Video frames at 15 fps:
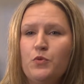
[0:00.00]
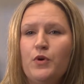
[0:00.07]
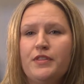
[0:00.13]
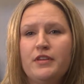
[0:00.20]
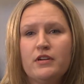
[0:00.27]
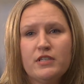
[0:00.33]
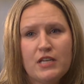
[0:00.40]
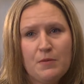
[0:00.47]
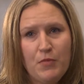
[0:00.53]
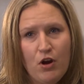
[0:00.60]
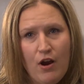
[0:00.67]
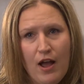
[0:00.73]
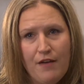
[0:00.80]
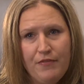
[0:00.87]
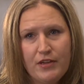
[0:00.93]
what their
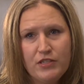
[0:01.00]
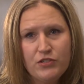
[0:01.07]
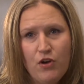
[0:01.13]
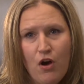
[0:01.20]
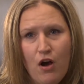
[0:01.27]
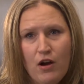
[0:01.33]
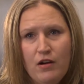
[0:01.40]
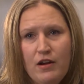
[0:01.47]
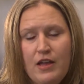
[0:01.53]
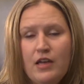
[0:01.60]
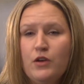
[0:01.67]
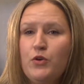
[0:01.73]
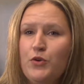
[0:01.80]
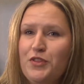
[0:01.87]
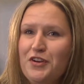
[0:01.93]
demographics are,
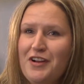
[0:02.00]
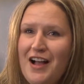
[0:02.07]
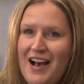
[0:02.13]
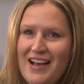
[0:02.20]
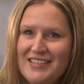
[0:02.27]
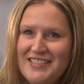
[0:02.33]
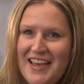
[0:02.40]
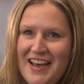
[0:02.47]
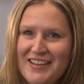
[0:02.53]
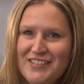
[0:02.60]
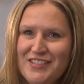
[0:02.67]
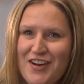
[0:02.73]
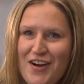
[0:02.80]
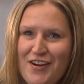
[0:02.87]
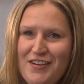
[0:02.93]
who their
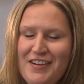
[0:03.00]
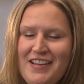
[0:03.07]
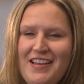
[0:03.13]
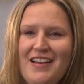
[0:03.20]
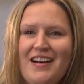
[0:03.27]
contacts are.